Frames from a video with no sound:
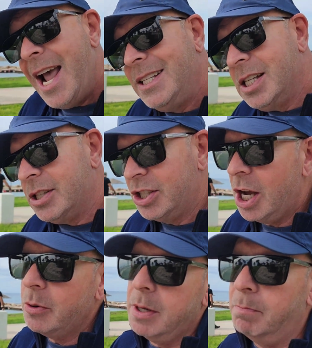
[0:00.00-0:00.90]
head to
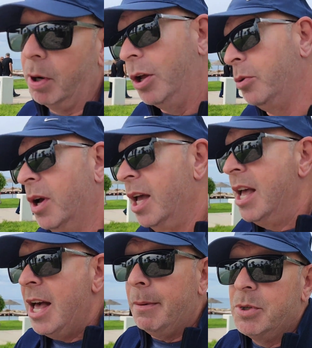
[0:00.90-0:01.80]
toe in blue,
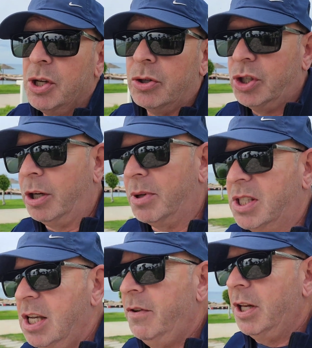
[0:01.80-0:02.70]
and Miss Ochin
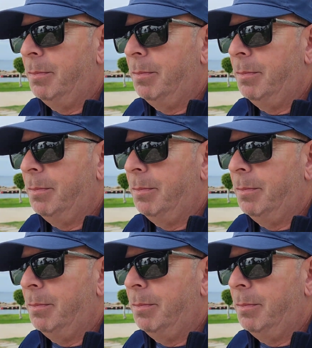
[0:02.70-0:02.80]
Gracivia